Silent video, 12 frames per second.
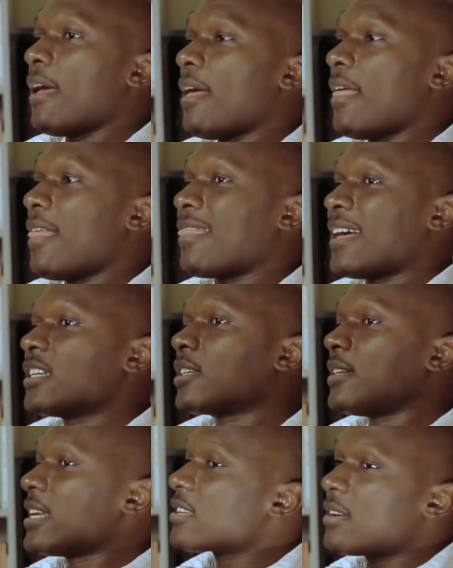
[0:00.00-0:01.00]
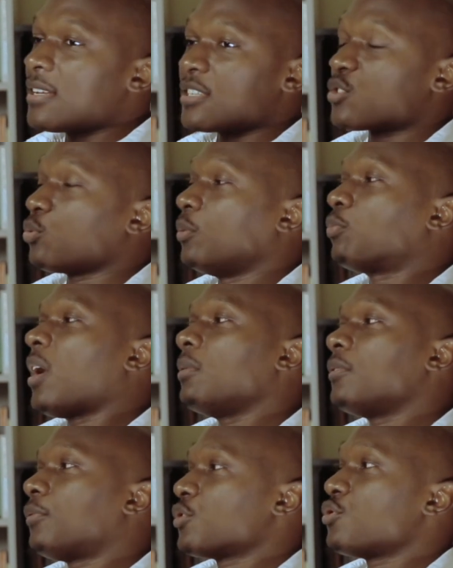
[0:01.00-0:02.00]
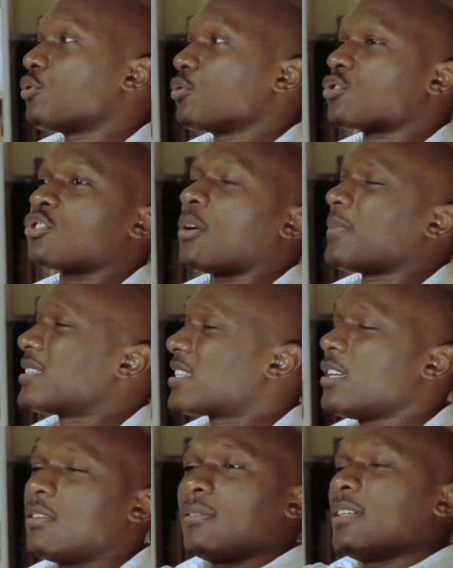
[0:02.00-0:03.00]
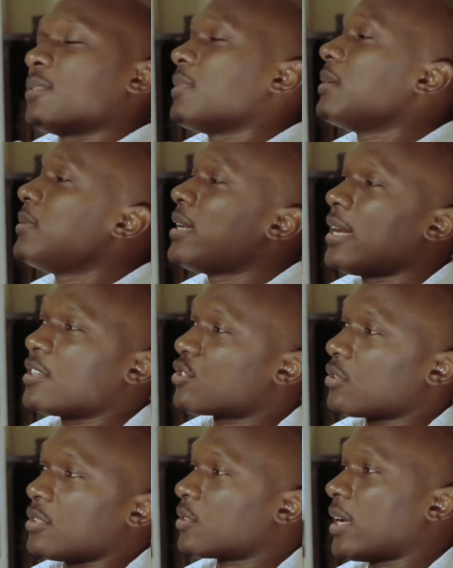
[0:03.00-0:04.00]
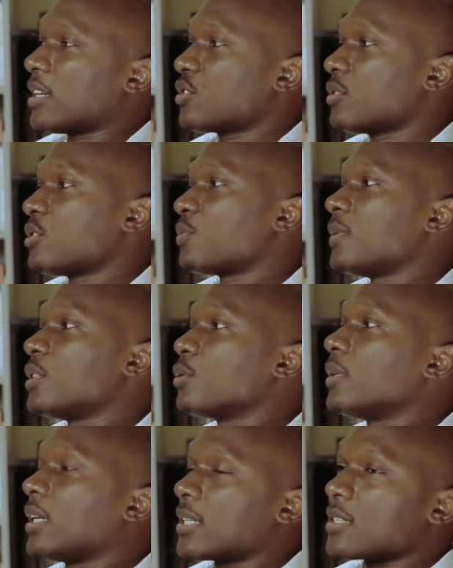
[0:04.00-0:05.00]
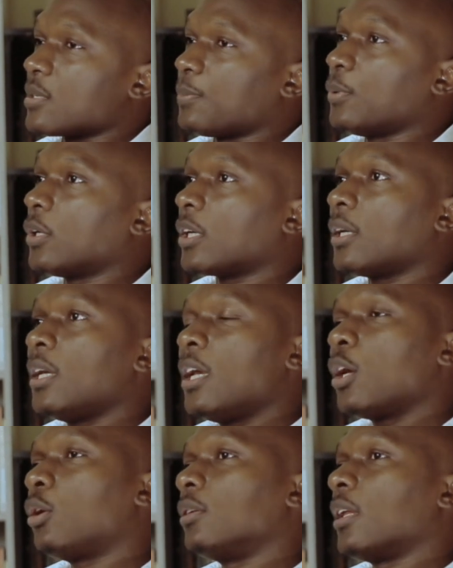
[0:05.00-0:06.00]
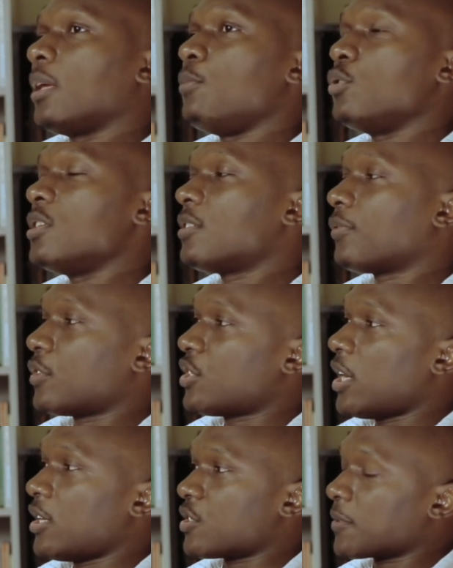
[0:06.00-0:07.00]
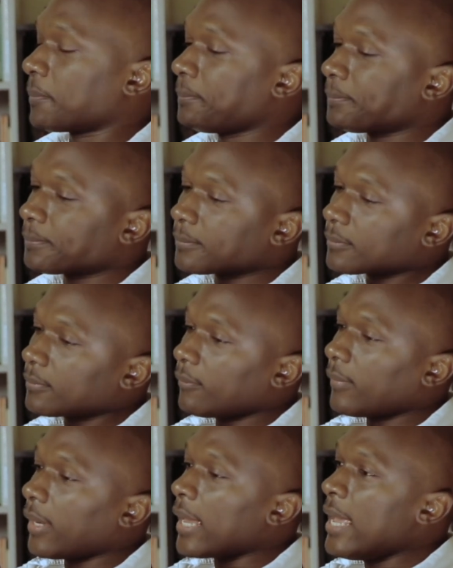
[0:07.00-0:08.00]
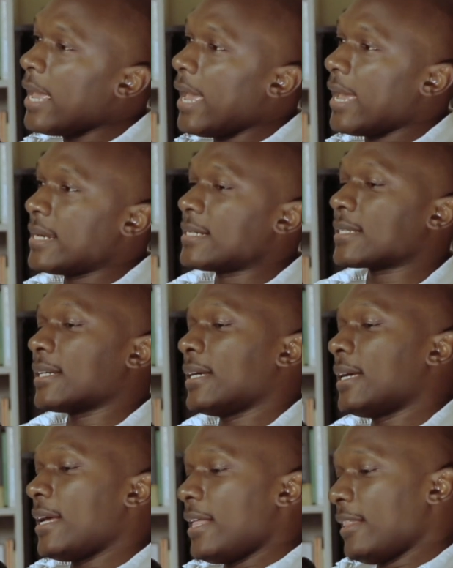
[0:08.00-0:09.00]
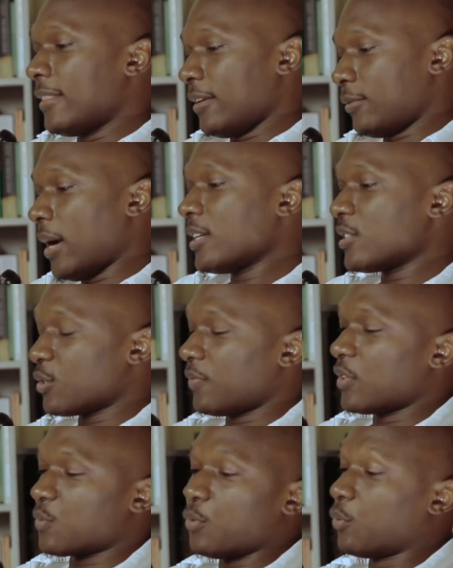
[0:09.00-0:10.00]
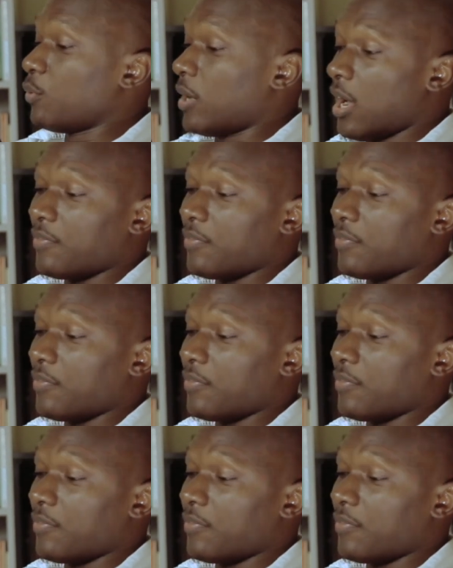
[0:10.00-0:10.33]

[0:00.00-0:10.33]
that dissonance will probably force you to stop and say, you know what, maybe I shouldn't be doing it. There's a book called Immunity for Change. And the writers of this book were Harvard